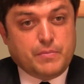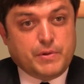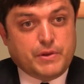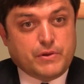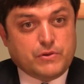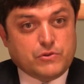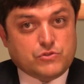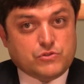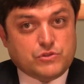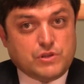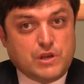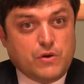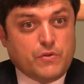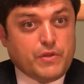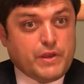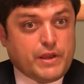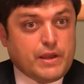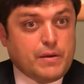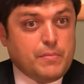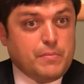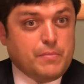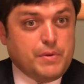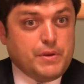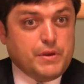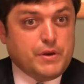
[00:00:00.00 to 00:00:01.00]
because now they
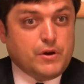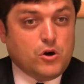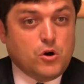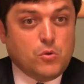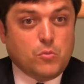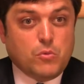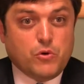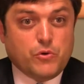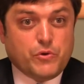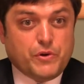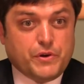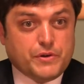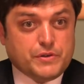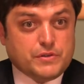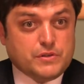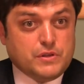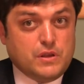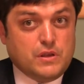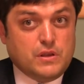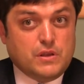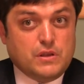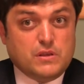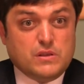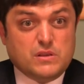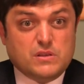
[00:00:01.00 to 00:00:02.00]
can be homeowners,
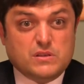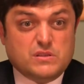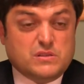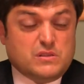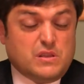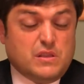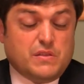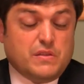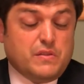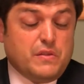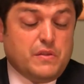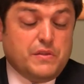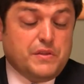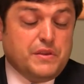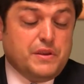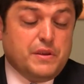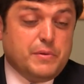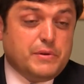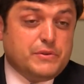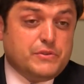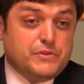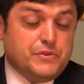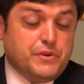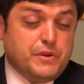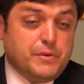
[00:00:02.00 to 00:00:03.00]
something that they
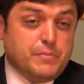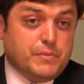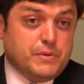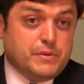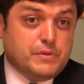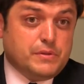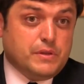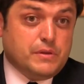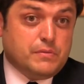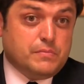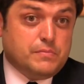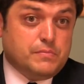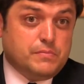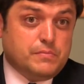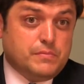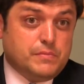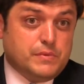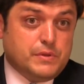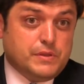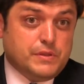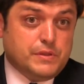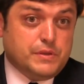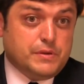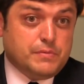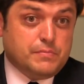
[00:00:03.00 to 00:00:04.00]
never dreamed in their,
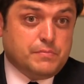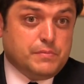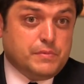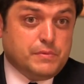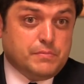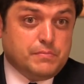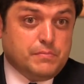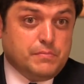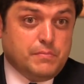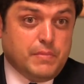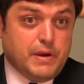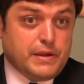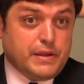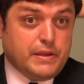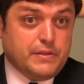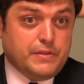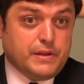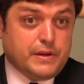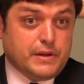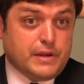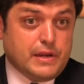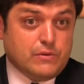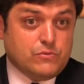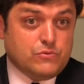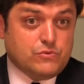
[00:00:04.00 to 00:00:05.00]
in their, back in
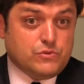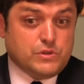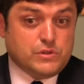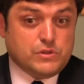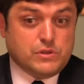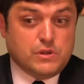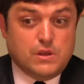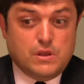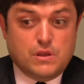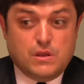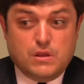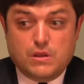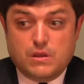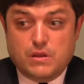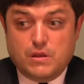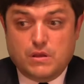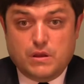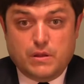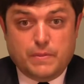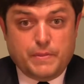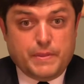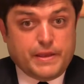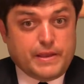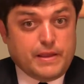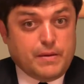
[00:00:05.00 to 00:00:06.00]
their countries.
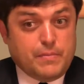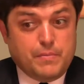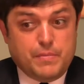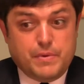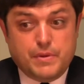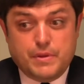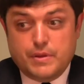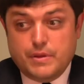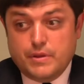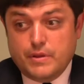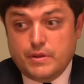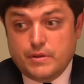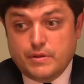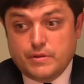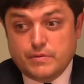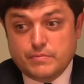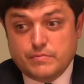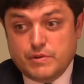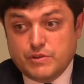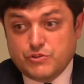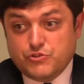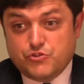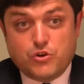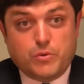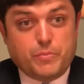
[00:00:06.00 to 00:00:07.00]
And they can be
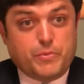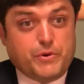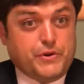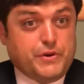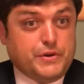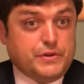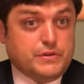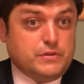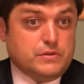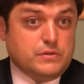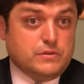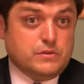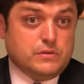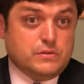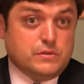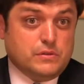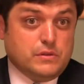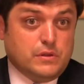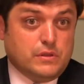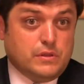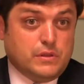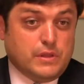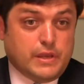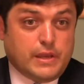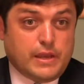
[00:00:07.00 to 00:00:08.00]
entrepreneurs,
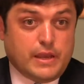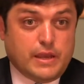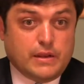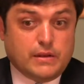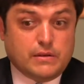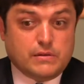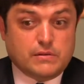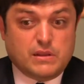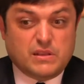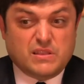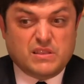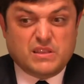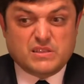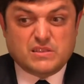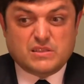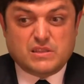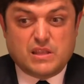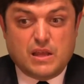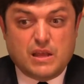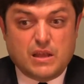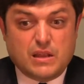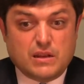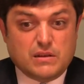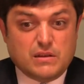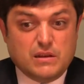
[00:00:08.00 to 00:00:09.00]
and they can
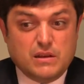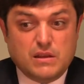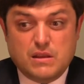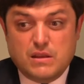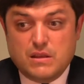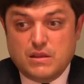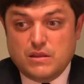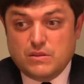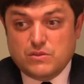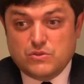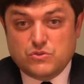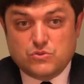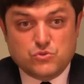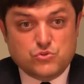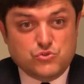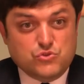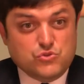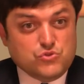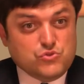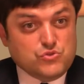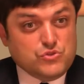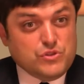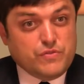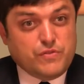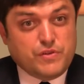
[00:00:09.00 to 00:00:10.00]
understand to
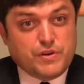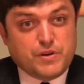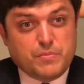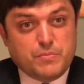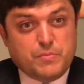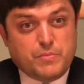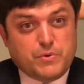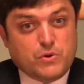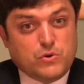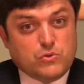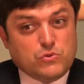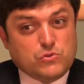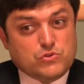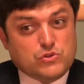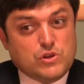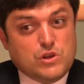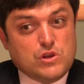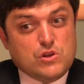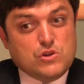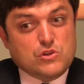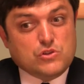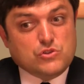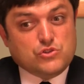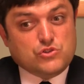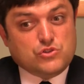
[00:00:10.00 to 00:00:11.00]
use different products.
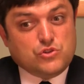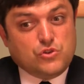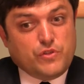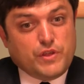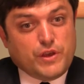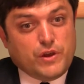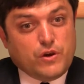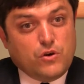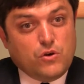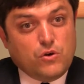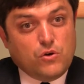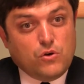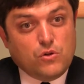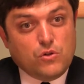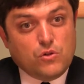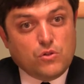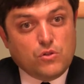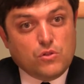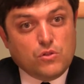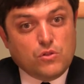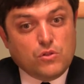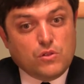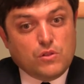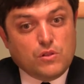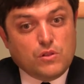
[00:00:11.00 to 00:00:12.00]
So the
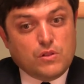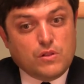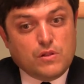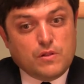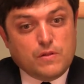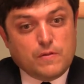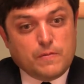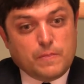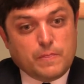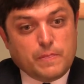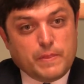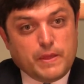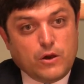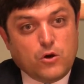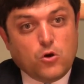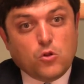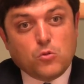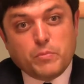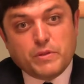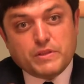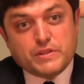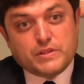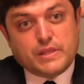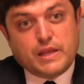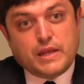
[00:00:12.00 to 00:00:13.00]
whole, the whole
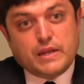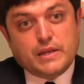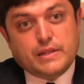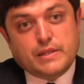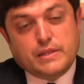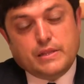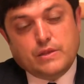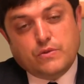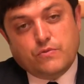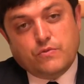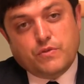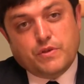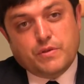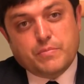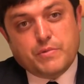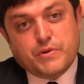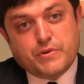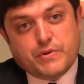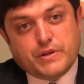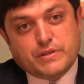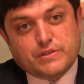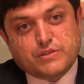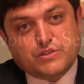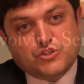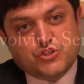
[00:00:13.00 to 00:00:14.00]
mentality of the
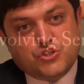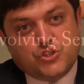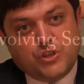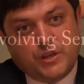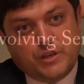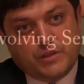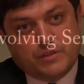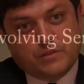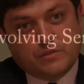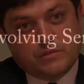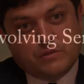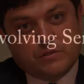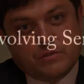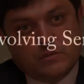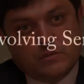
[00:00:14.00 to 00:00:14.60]
immigrants changed.